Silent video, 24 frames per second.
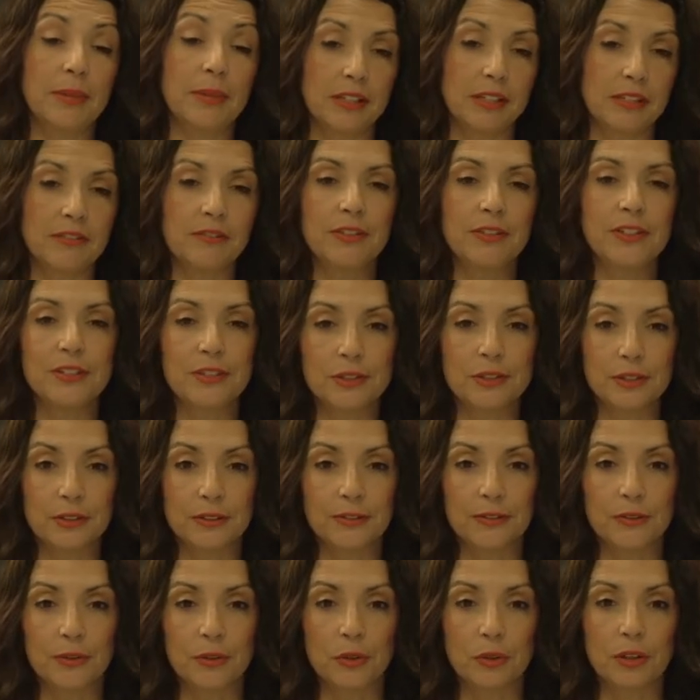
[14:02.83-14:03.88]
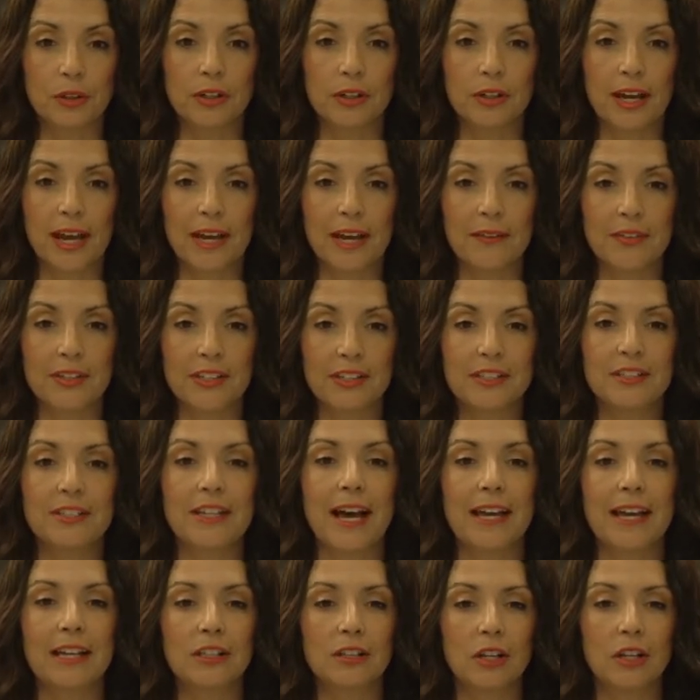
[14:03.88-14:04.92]
beneficial for having a
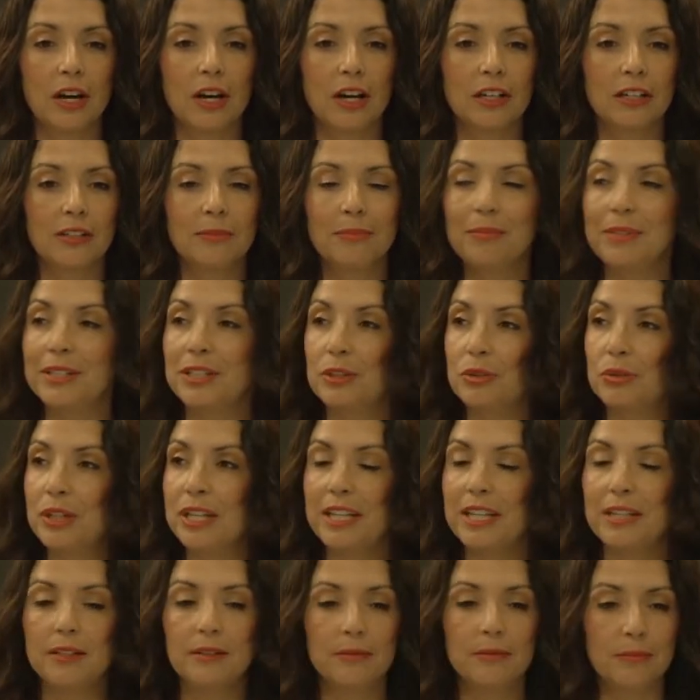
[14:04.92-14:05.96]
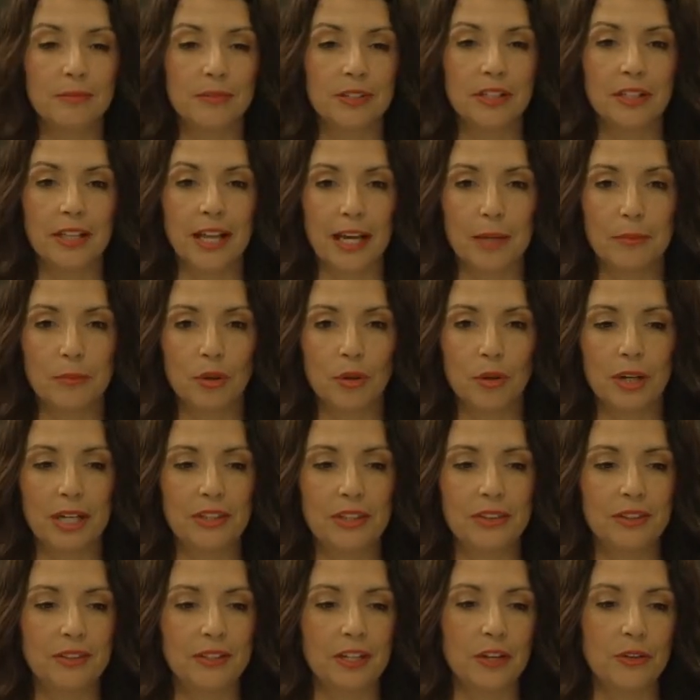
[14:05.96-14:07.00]
dialogue between the library
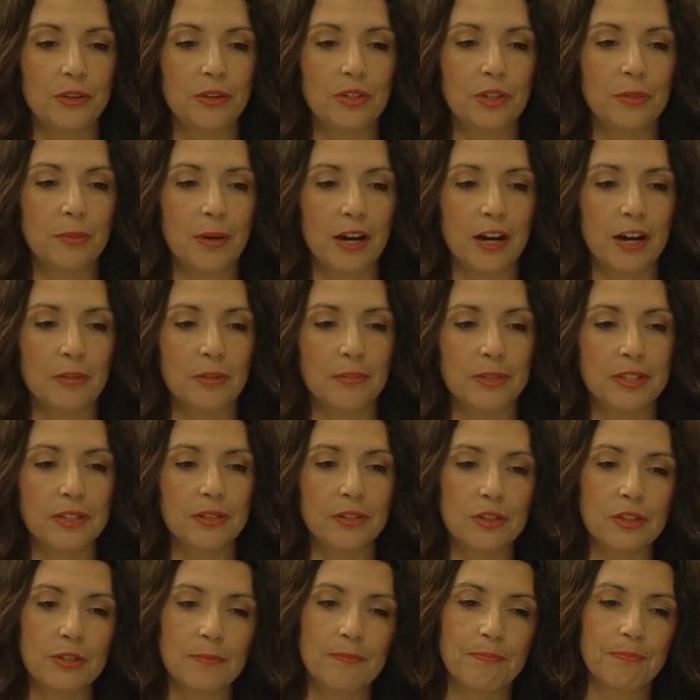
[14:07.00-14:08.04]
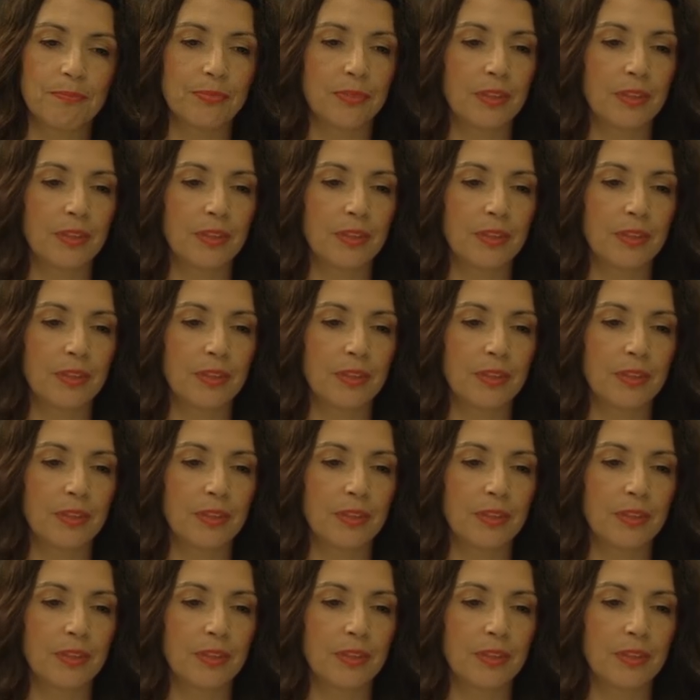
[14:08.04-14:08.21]
and other departments.